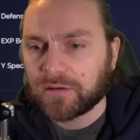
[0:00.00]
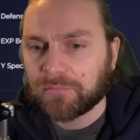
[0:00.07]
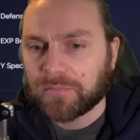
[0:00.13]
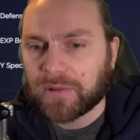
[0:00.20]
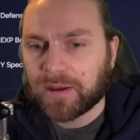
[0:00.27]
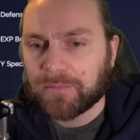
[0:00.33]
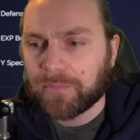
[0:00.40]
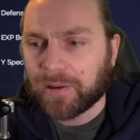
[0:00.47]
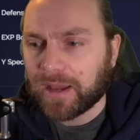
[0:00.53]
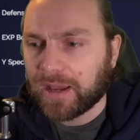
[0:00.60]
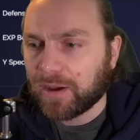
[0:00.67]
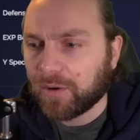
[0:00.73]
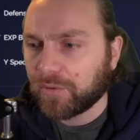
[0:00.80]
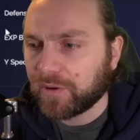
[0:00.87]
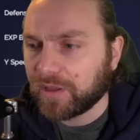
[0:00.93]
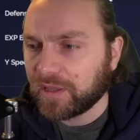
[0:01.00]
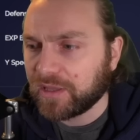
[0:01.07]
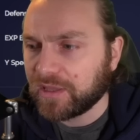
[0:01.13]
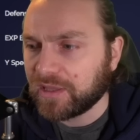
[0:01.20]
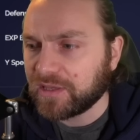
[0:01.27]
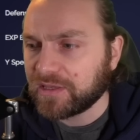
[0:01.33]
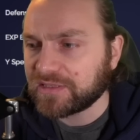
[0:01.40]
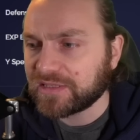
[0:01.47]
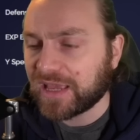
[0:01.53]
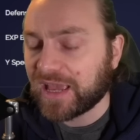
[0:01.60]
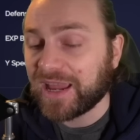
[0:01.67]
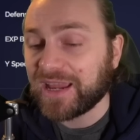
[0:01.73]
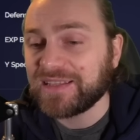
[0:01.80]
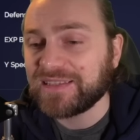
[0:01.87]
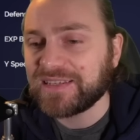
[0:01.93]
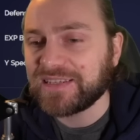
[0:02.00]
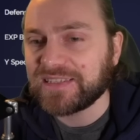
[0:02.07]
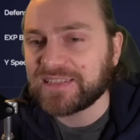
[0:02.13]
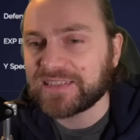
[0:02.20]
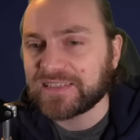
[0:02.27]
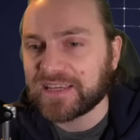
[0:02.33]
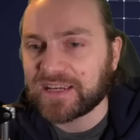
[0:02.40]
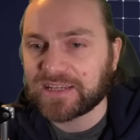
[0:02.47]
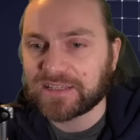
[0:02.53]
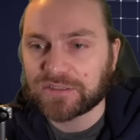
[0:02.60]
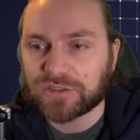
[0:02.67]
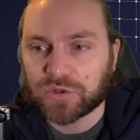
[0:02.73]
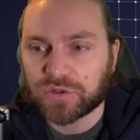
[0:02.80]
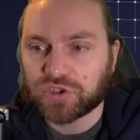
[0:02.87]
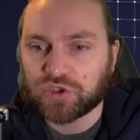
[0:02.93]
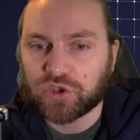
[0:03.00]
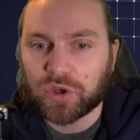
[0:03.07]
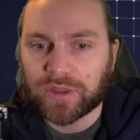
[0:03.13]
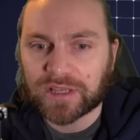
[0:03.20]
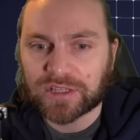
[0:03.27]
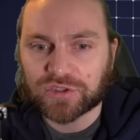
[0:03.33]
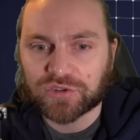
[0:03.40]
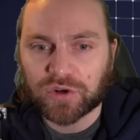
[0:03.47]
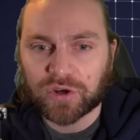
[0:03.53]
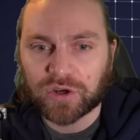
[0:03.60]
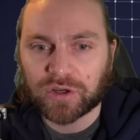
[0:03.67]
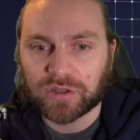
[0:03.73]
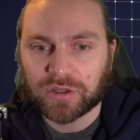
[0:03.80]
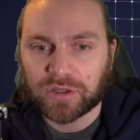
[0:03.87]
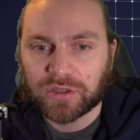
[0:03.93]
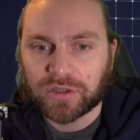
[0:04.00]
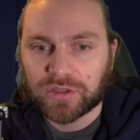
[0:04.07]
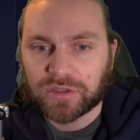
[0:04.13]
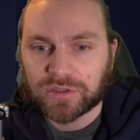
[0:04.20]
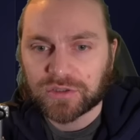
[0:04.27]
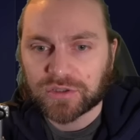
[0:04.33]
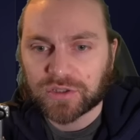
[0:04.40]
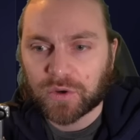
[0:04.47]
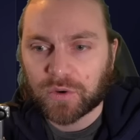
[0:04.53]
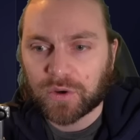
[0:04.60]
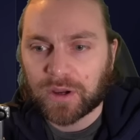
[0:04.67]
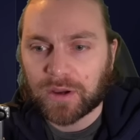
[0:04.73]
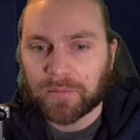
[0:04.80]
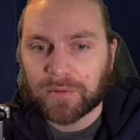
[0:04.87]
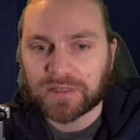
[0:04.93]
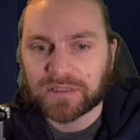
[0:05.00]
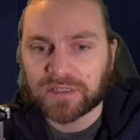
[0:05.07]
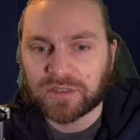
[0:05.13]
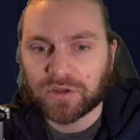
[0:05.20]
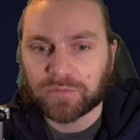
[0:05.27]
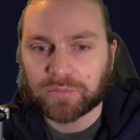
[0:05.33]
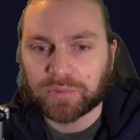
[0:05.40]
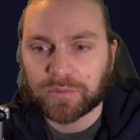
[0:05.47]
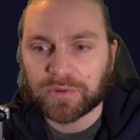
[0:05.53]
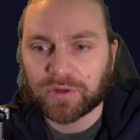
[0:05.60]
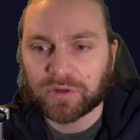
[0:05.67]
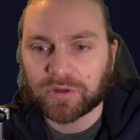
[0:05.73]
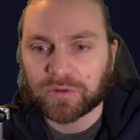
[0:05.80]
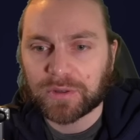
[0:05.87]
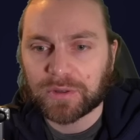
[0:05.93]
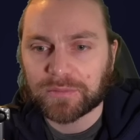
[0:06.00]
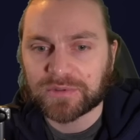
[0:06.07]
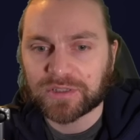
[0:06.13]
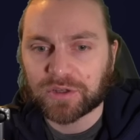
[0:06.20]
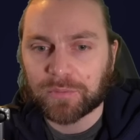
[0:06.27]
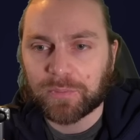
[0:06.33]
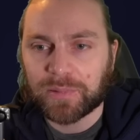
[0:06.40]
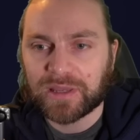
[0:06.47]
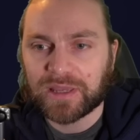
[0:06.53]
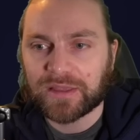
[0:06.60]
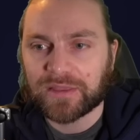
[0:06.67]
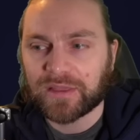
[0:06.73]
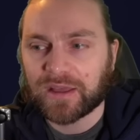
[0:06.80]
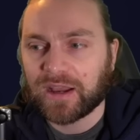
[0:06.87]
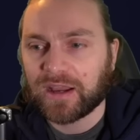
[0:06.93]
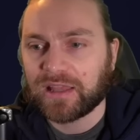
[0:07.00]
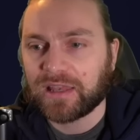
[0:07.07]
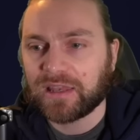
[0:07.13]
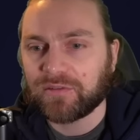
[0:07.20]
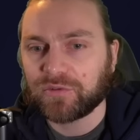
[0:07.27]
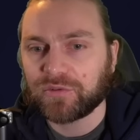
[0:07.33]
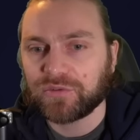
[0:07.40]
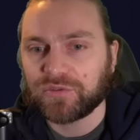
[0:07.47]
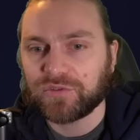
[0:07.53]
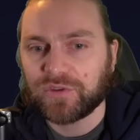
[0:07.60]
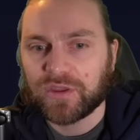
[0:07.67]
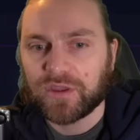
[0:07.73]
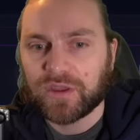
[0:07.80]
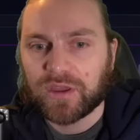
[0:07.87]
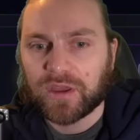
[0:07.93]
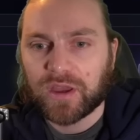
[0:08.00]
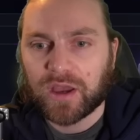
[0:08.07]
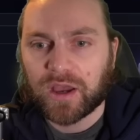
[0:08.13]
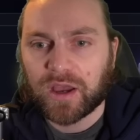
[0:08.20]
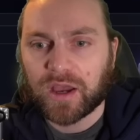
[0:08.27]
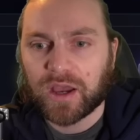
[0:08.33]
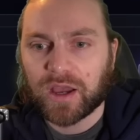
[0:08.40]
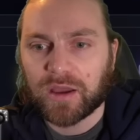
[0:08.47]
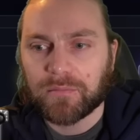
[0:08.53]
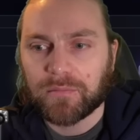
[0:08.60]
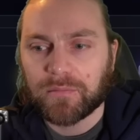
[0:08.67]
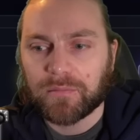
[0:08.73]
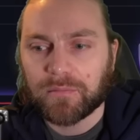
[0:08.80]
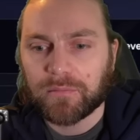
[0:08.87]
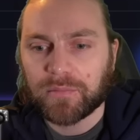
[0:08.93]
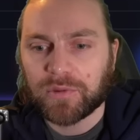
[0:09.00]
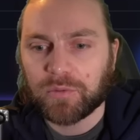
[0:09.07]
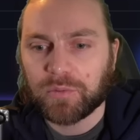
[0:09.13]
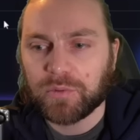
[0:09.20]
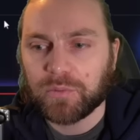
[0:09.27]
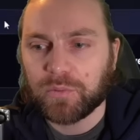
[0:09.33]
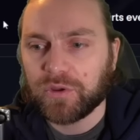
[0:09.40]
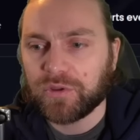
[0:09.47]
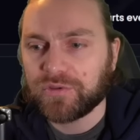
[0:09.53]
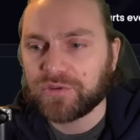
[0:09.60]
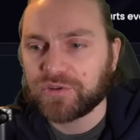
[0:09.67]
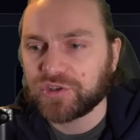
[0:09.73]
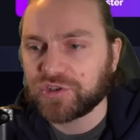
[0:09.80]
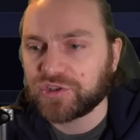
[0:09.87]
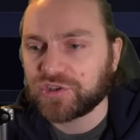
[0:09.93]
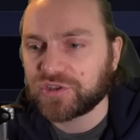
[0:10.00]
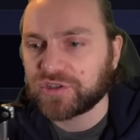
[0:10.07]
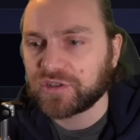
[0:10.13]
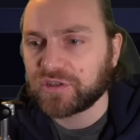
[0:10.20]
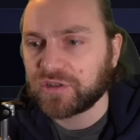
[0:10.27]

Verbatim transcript: my power is 86, so it's not that strong. So I'm actually not probably not going to be able to compete at the high levels. Um, but it'll be worth just